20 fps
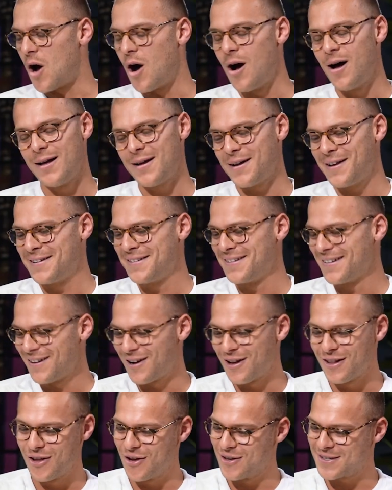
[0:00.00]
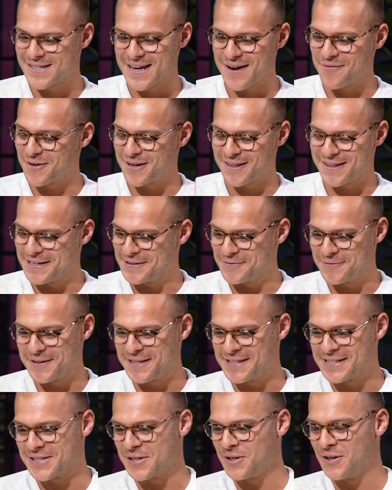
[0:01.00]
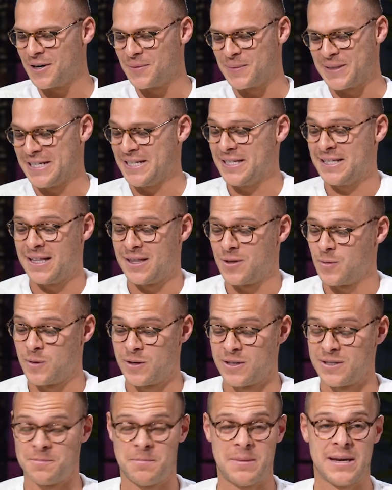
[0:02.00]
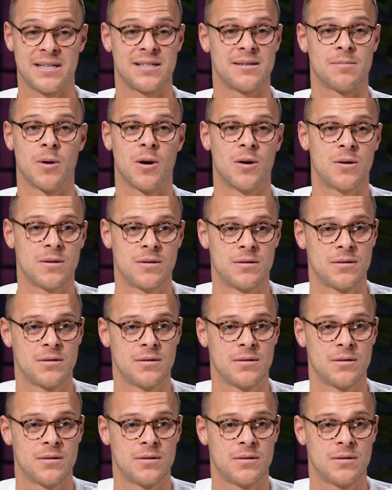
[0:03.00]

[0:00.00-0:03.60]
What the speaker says: I lost everything for this guy when he said the words beast mode.